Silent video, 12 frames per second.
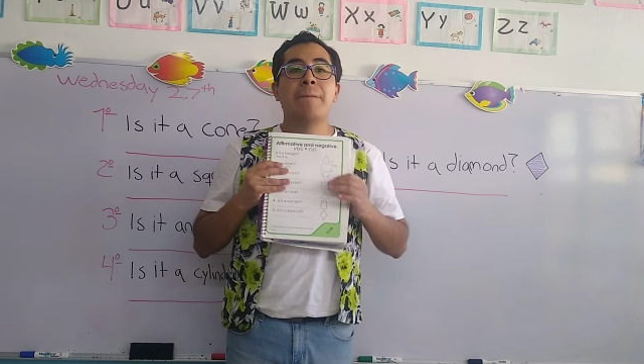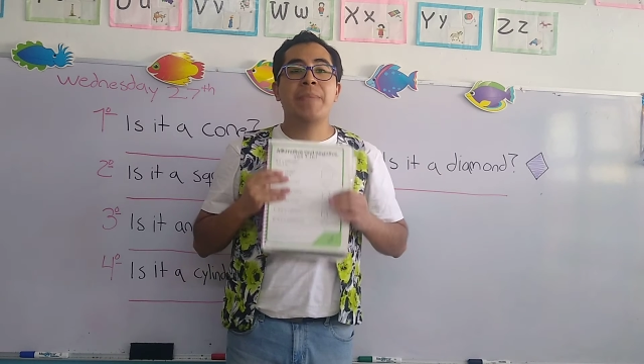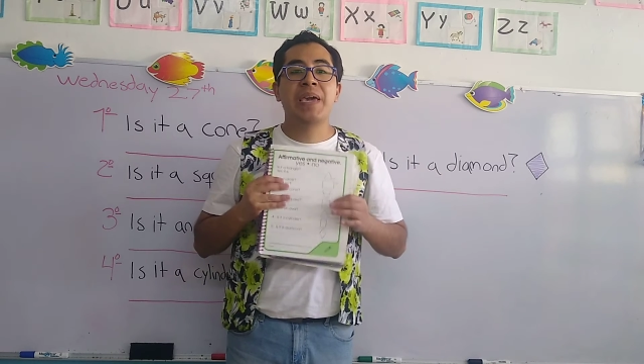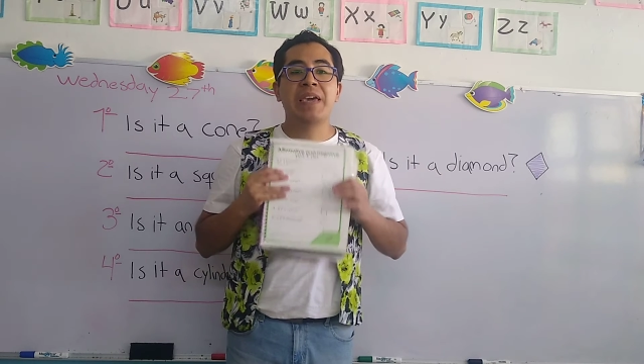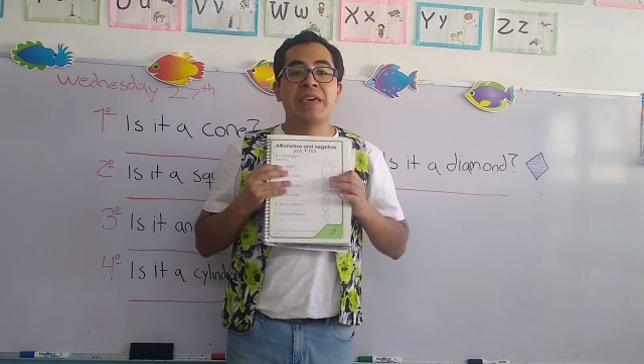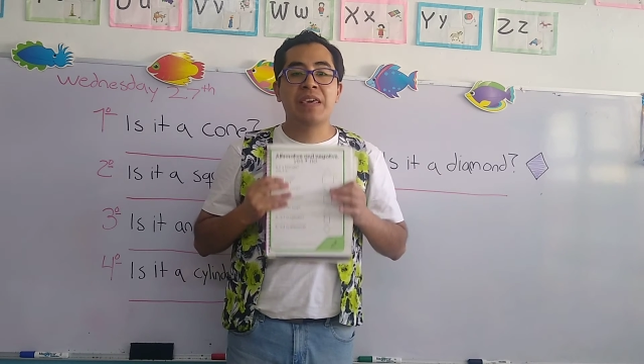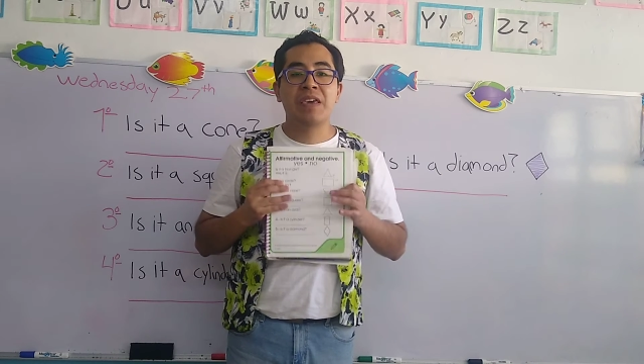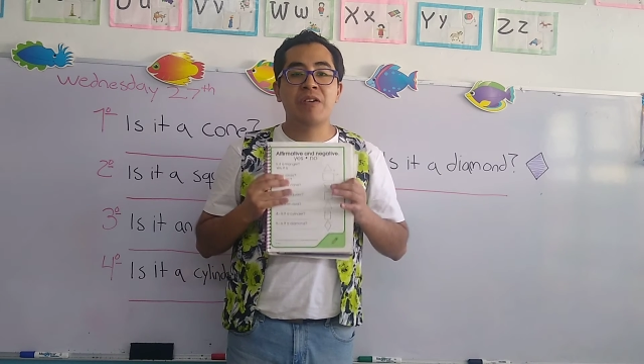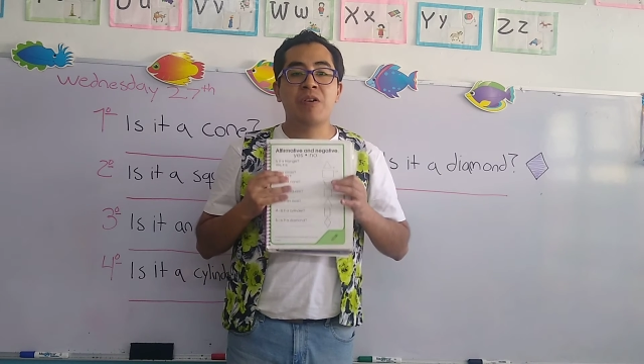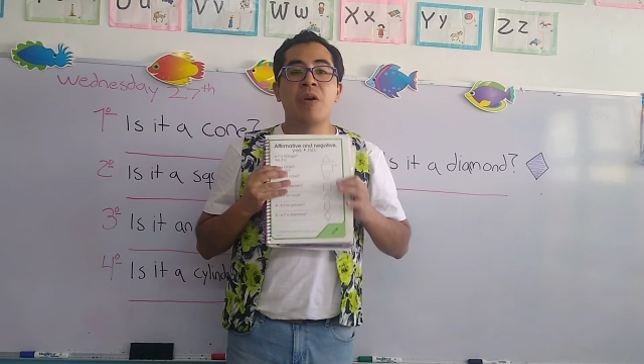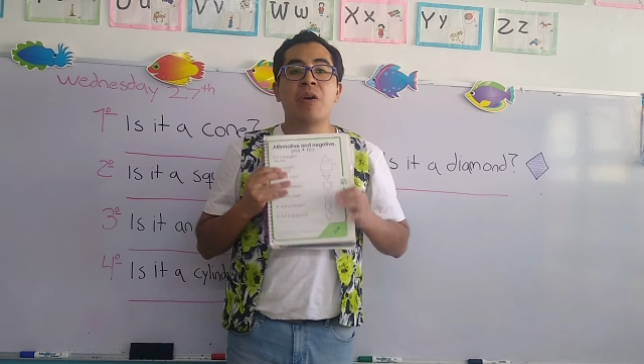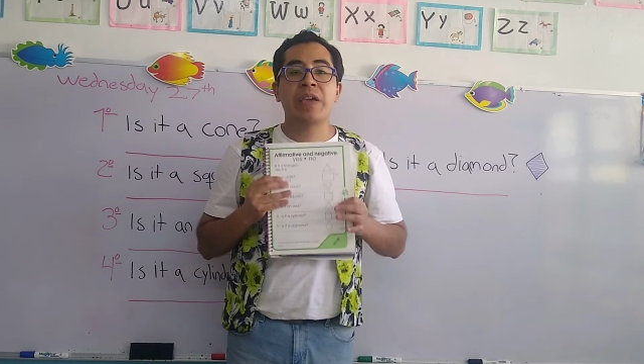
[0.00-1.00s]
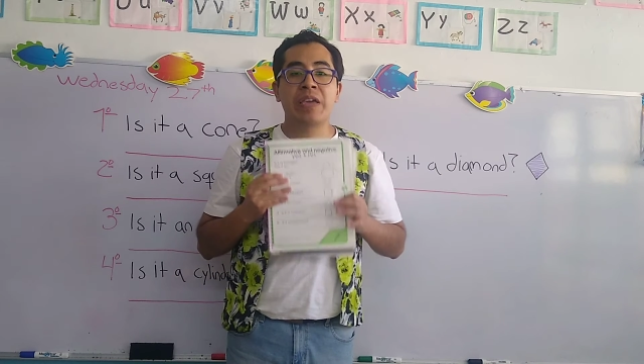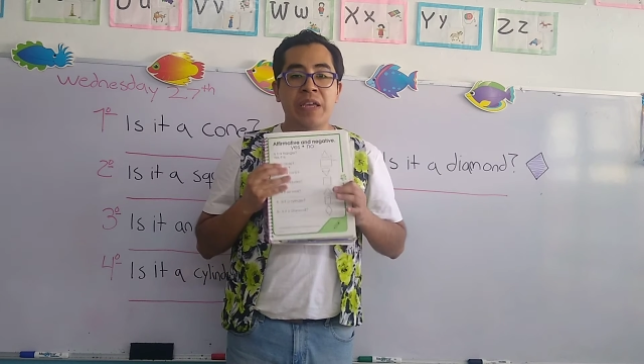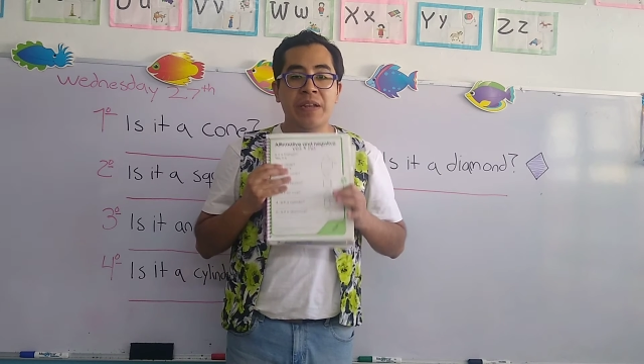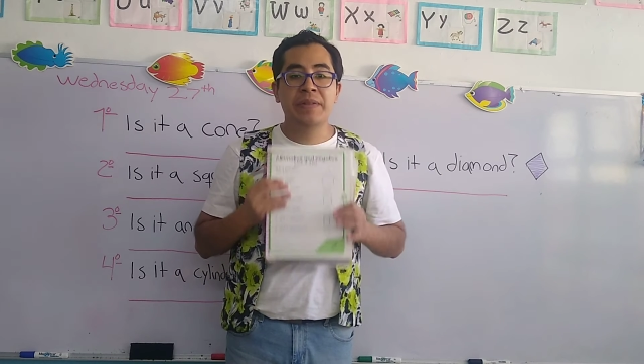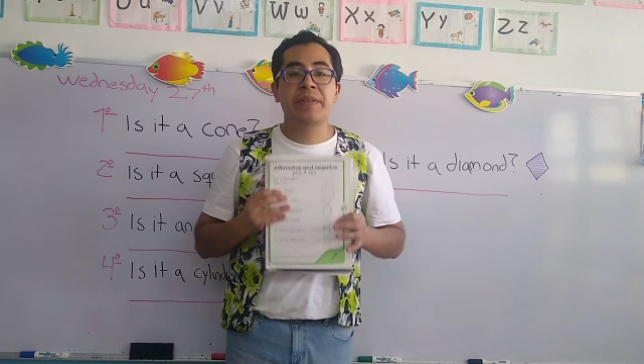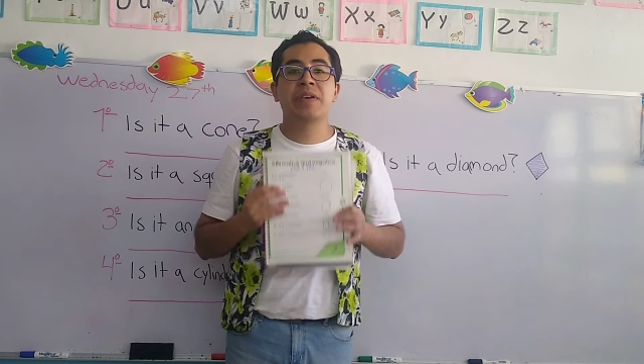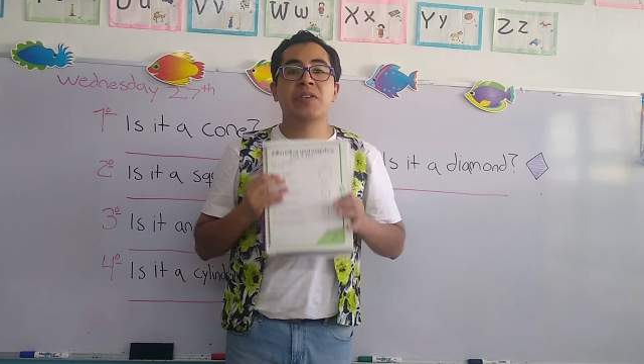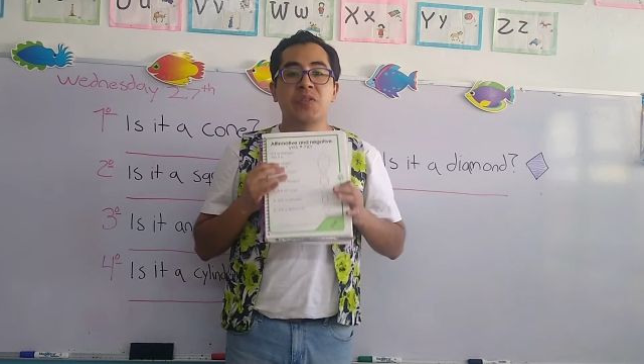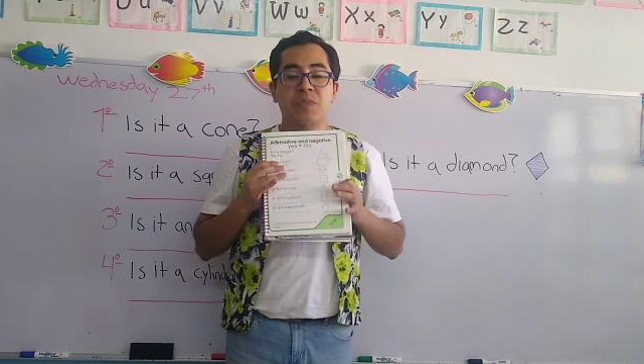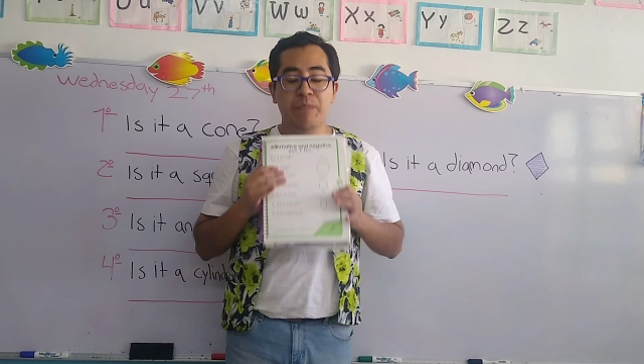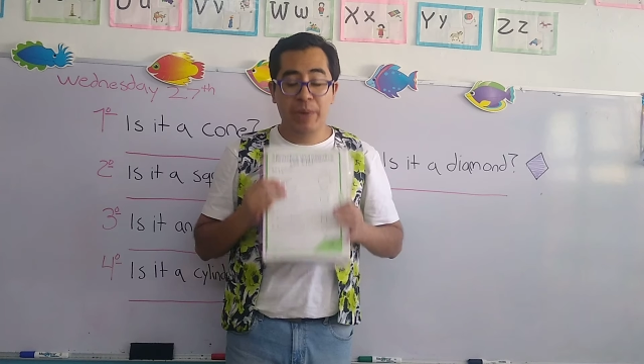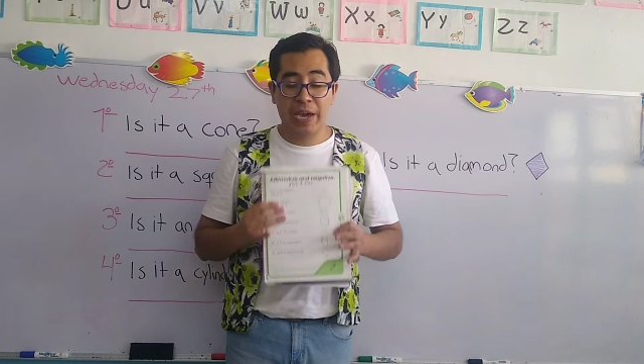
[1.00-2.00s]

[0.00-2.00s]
be here in this